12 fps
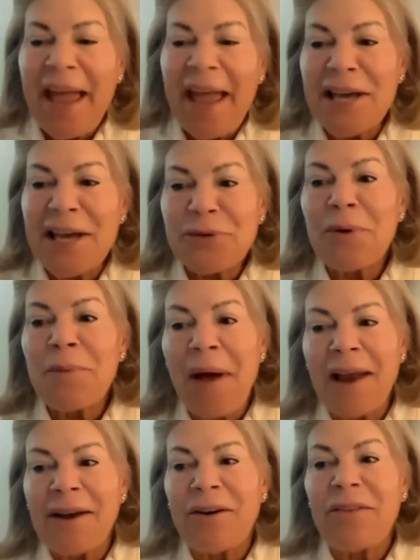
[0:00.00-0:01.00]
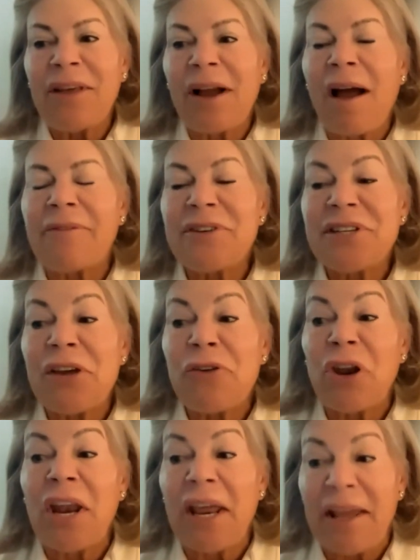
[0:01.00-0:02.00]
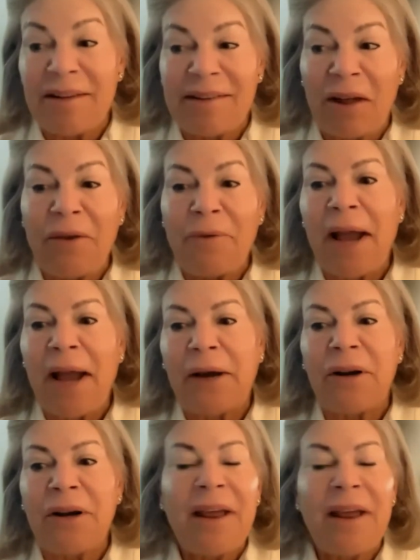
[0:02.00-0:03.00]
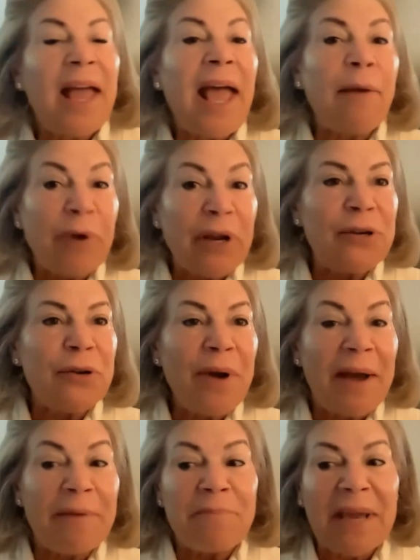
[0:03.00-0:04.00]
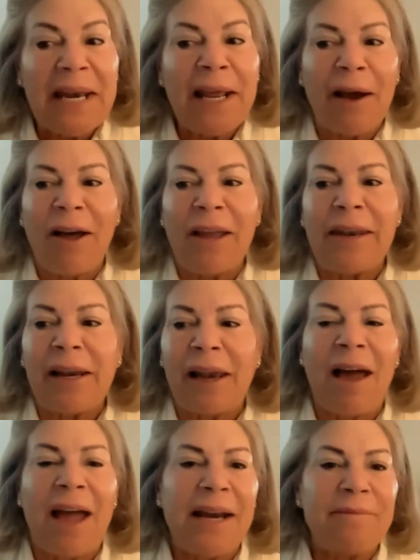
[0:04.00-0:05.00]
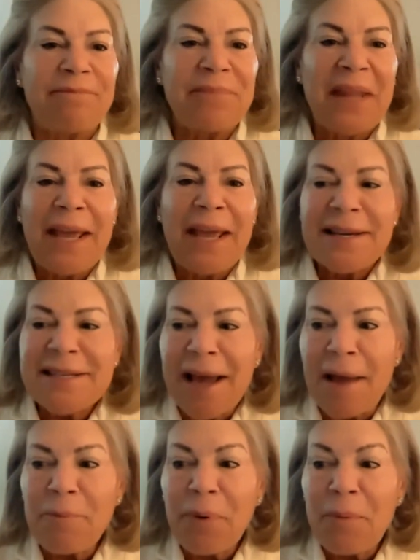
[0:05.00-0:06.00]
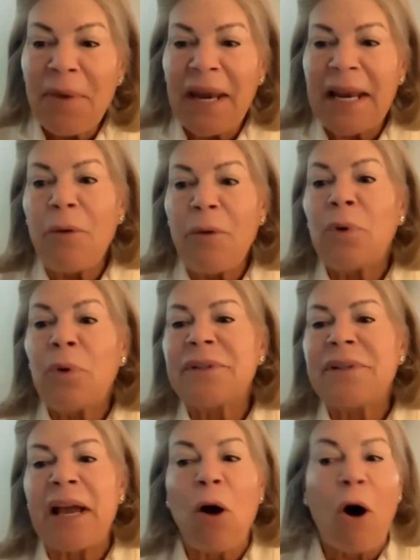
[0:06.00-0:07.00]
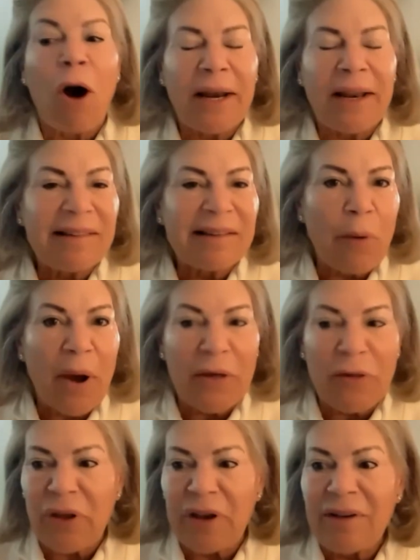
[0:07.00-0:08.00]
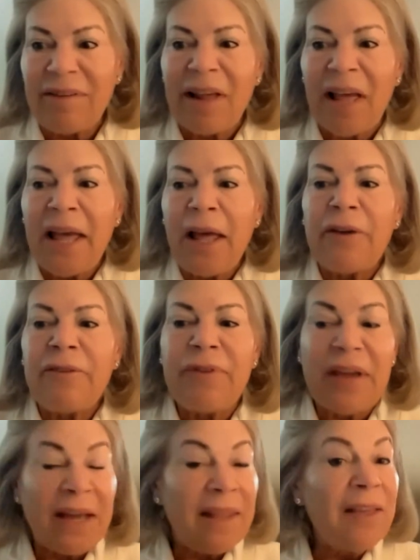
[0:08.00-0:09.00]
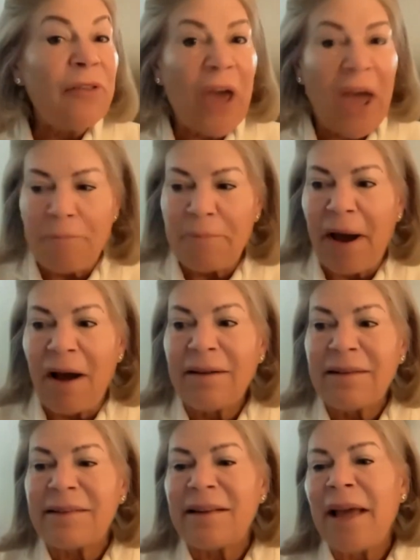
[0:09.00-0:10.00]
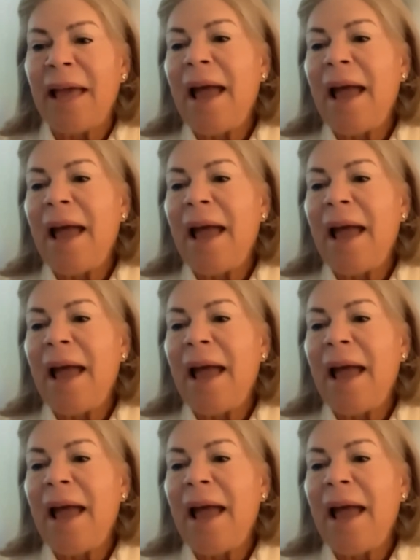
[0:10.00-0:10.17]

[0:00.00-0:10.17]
As a reminder, the conversation is on the record, and we do have media on the line. Time permitting, we'll take audience questions via the chat box.